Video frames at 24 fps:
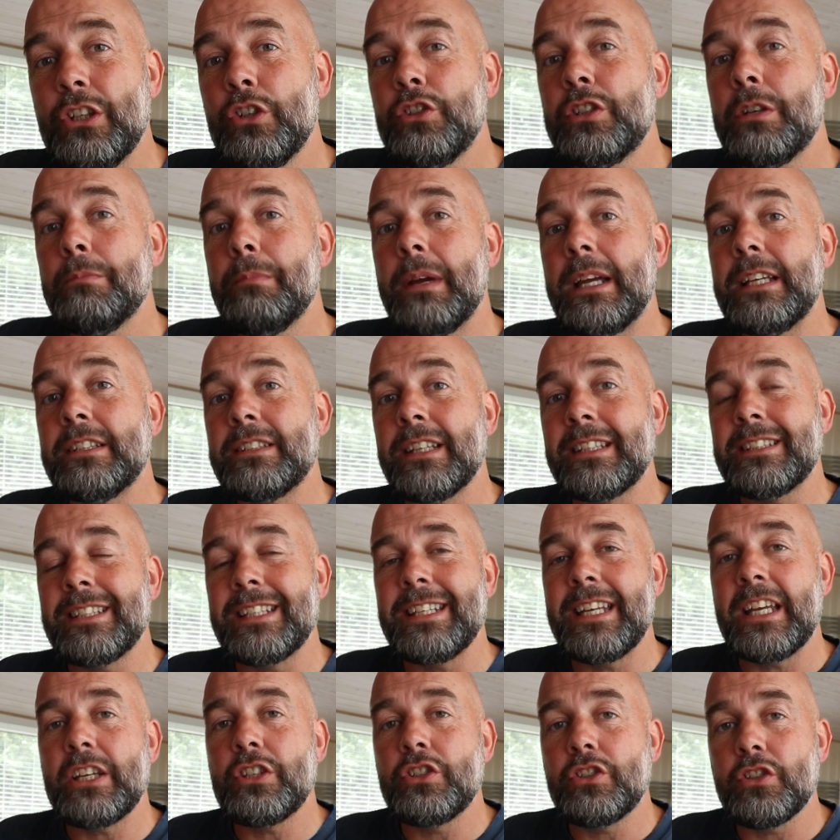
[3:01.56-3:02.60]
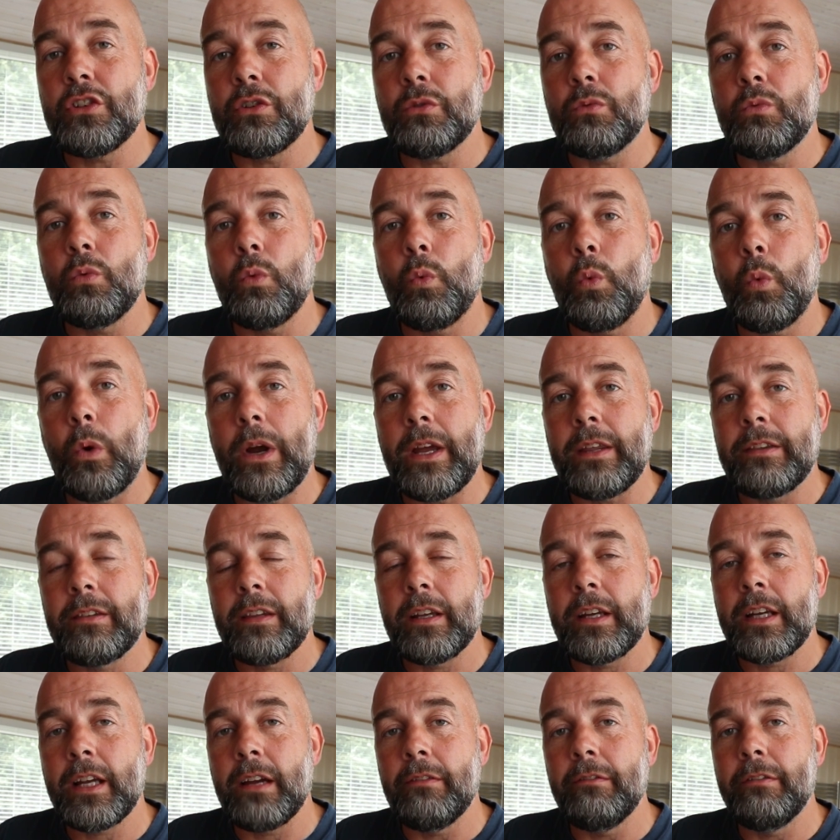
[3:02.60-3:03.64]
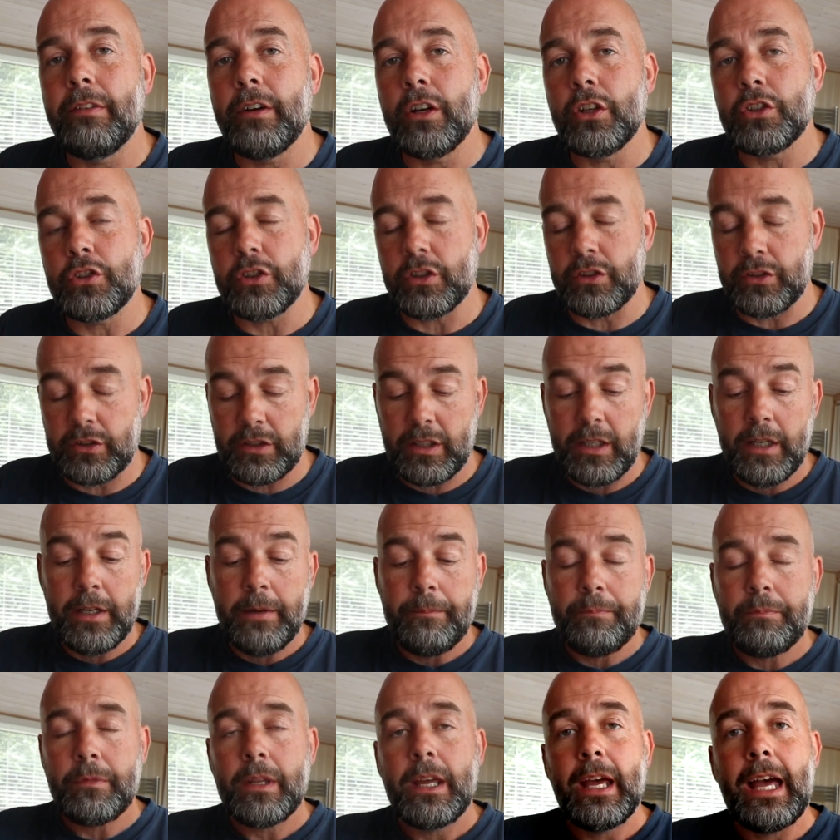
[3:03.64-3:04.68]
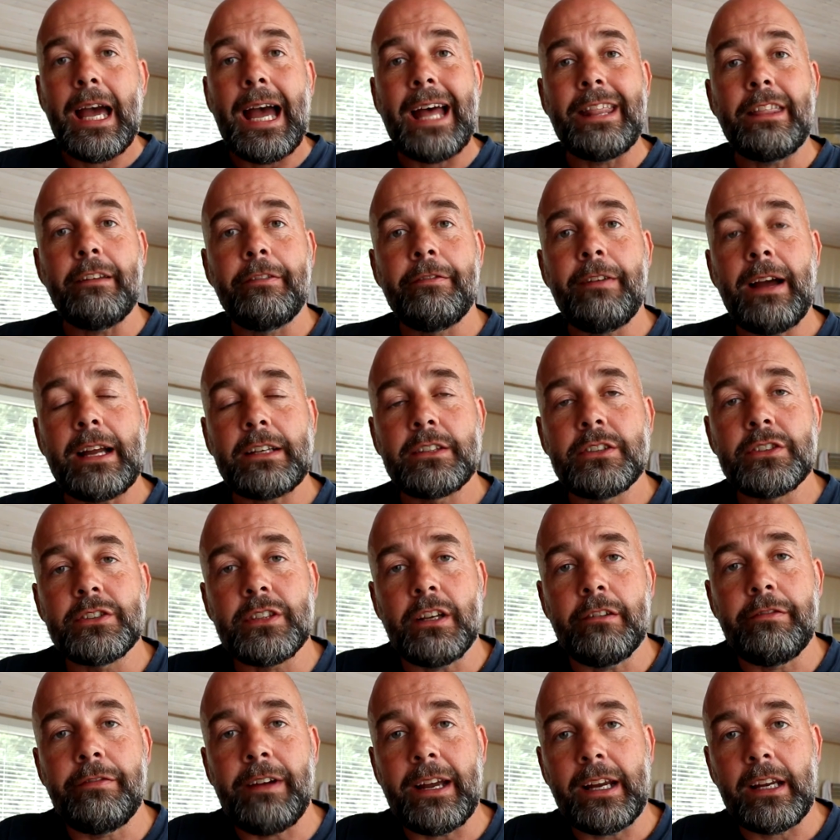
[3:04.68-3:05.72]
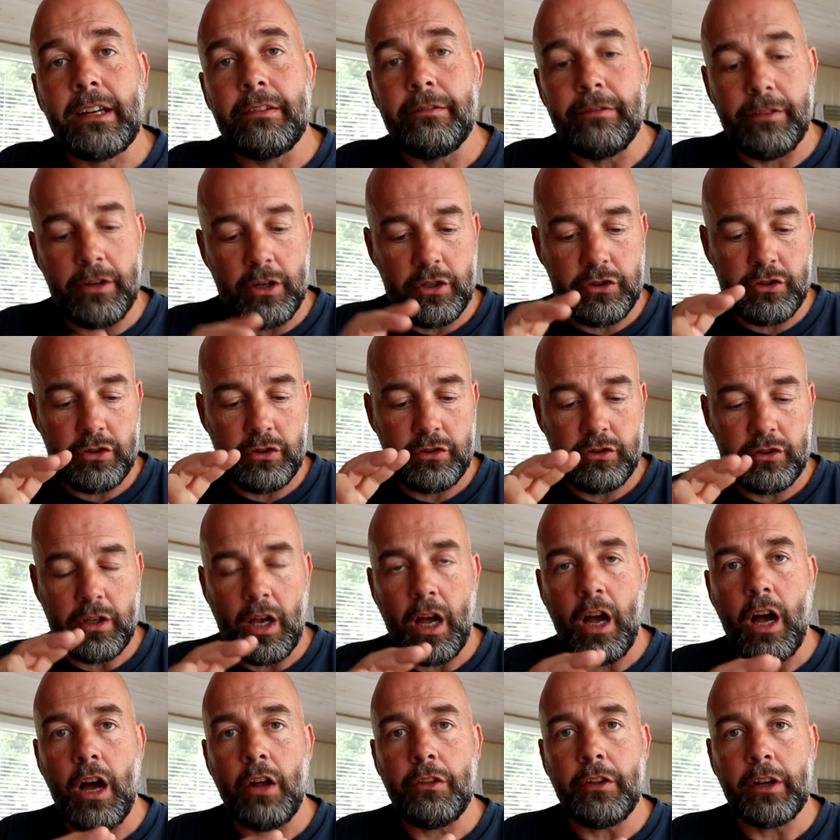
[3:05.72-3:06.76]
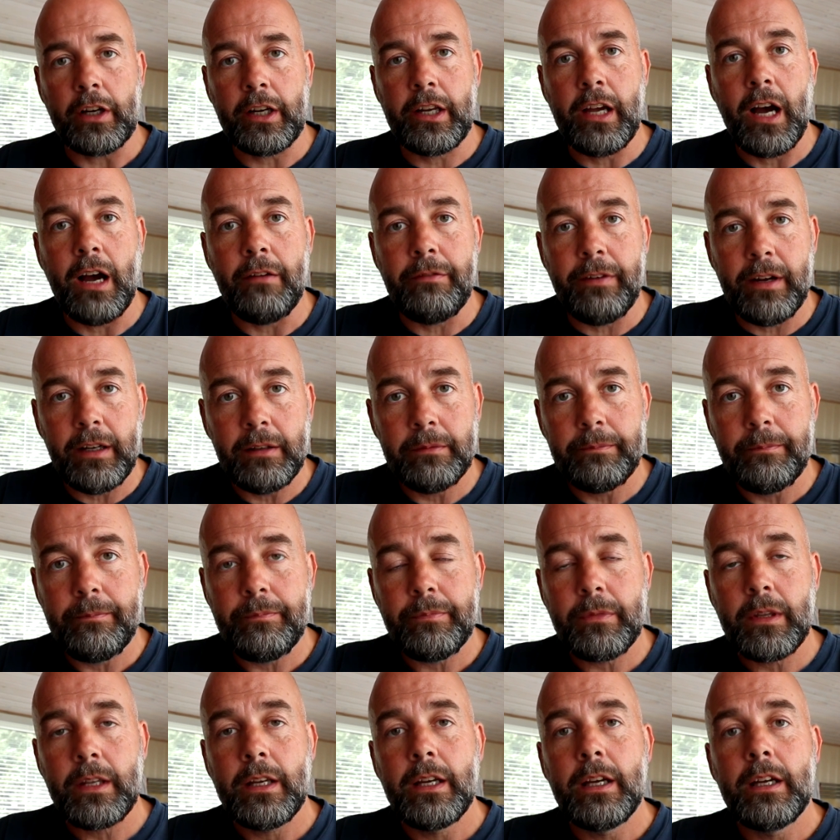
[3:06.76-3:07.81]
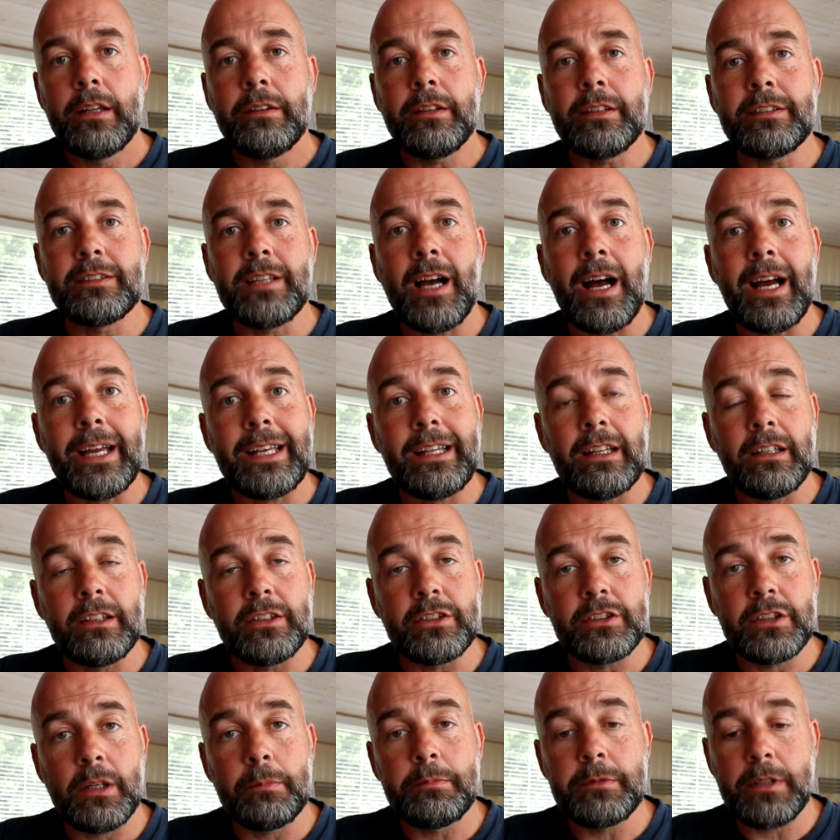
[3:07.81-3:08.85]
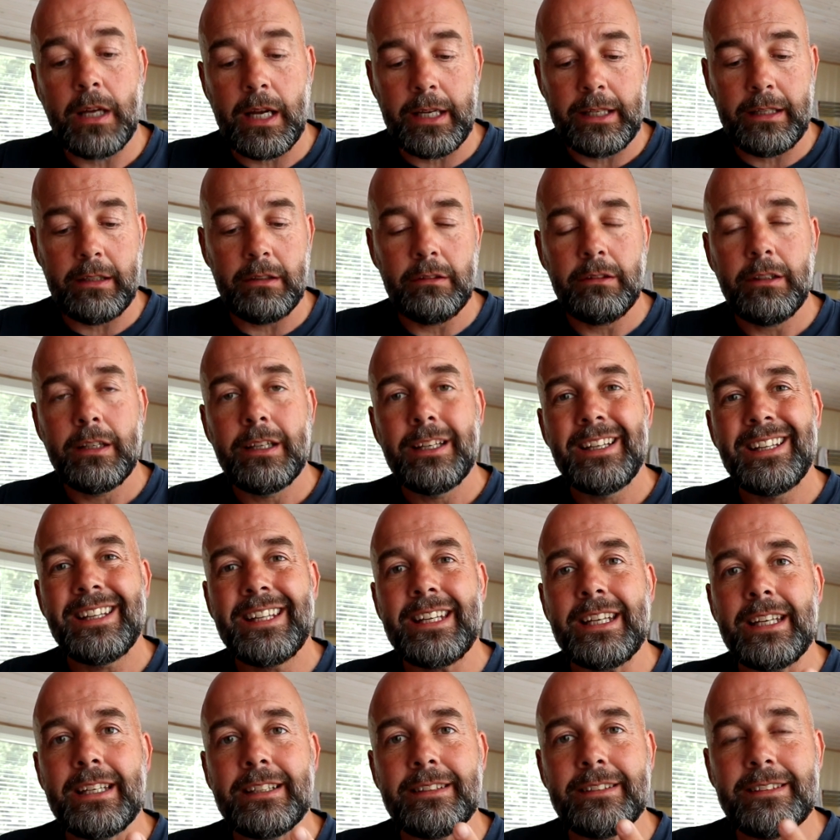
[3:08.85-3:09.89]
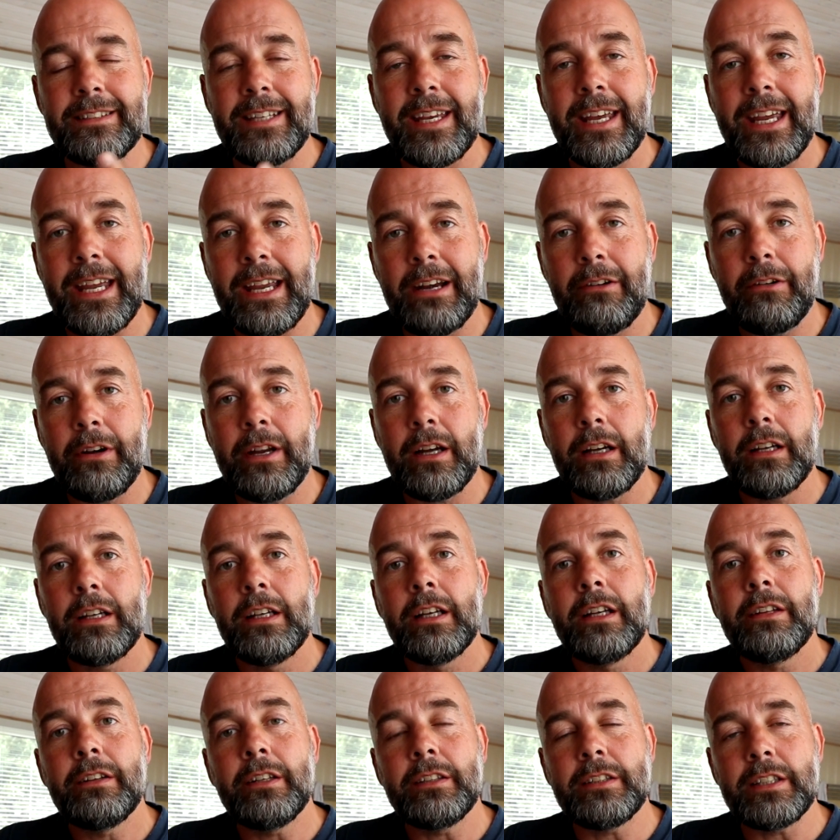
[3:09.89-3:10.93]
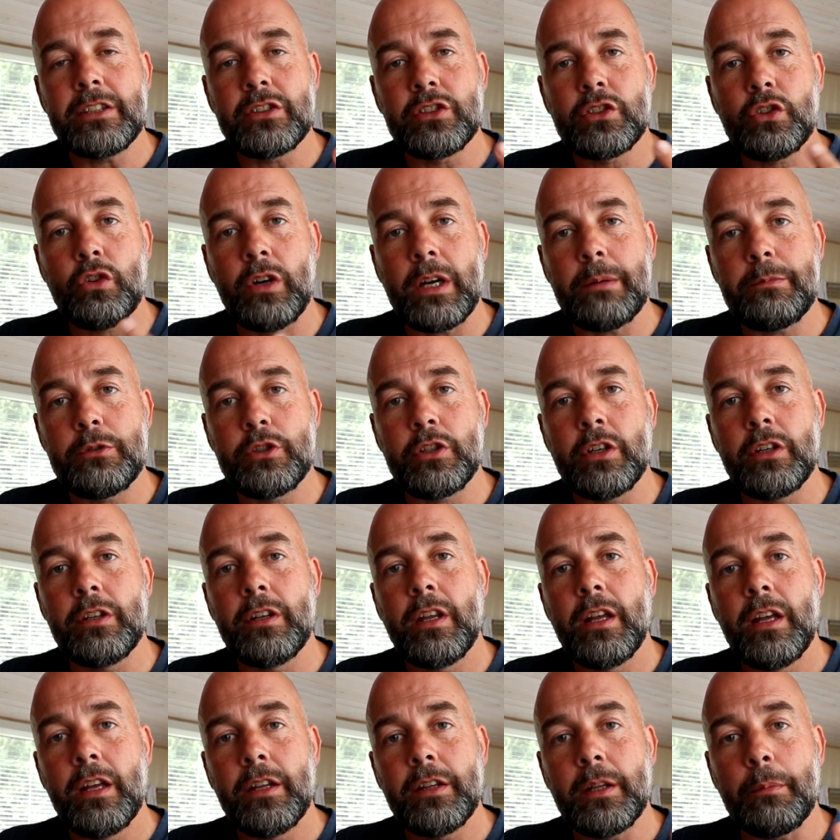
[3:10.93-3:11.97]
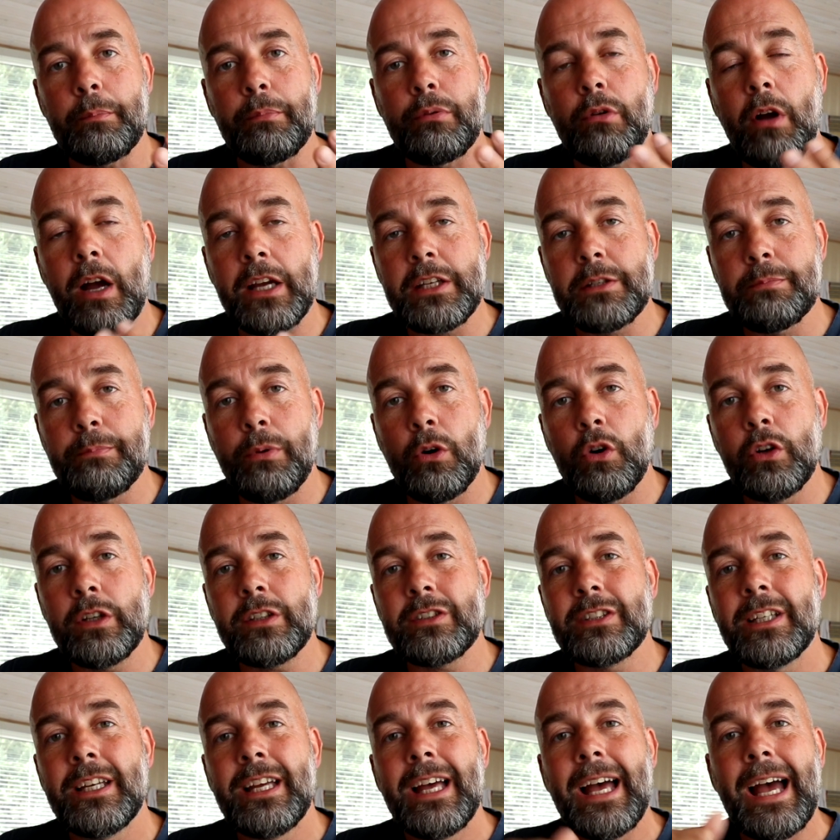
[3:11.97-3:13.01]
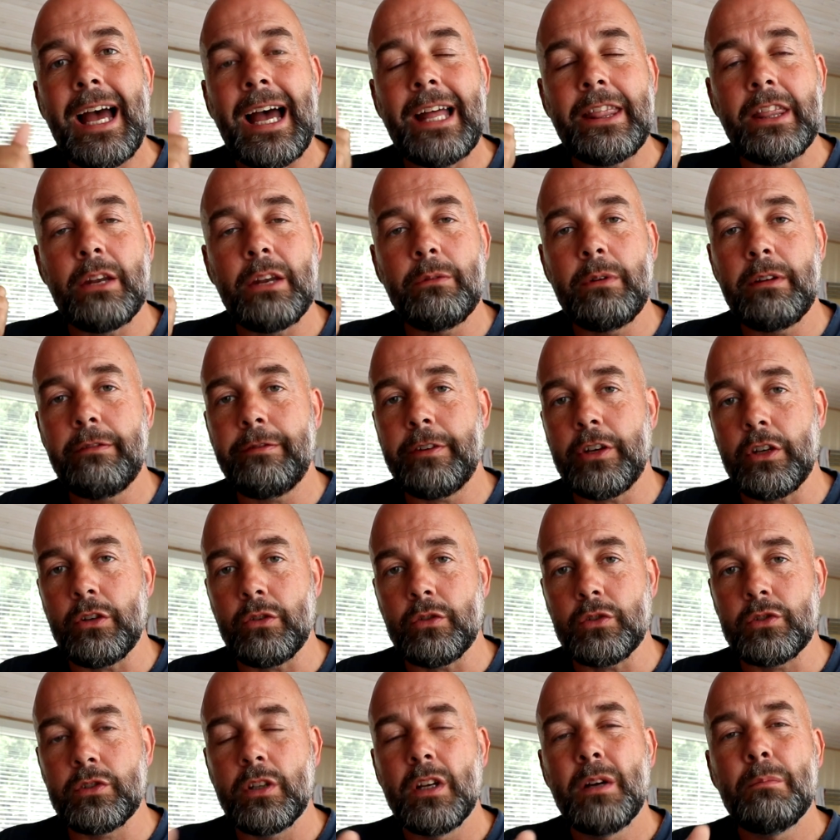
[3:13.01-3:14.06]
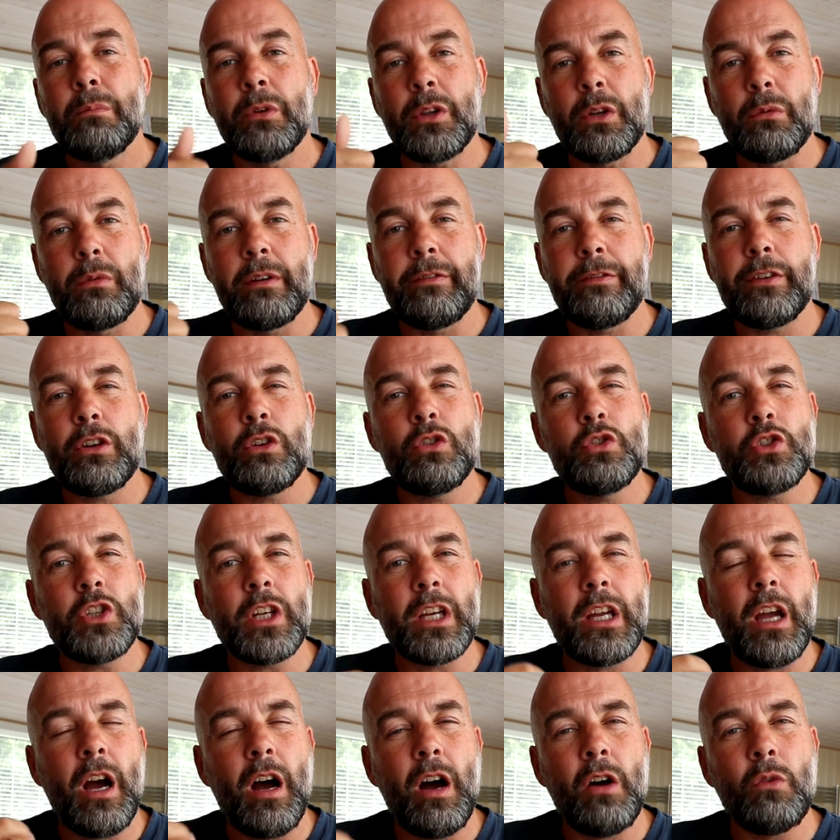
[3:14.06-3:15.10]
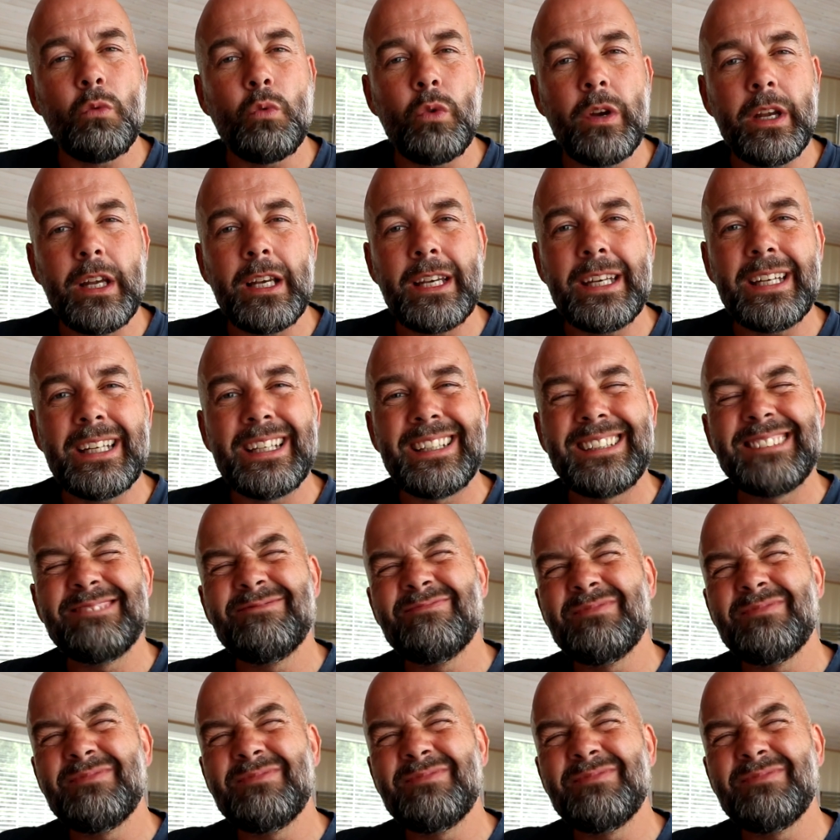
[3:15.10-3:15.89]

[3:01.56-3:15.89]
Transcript: usually means there's an issue with conversions. And the factors that affect conversions are the cover, the title and subtitle, the interior, the description, the price point, and the reviews. But the reviews you can't really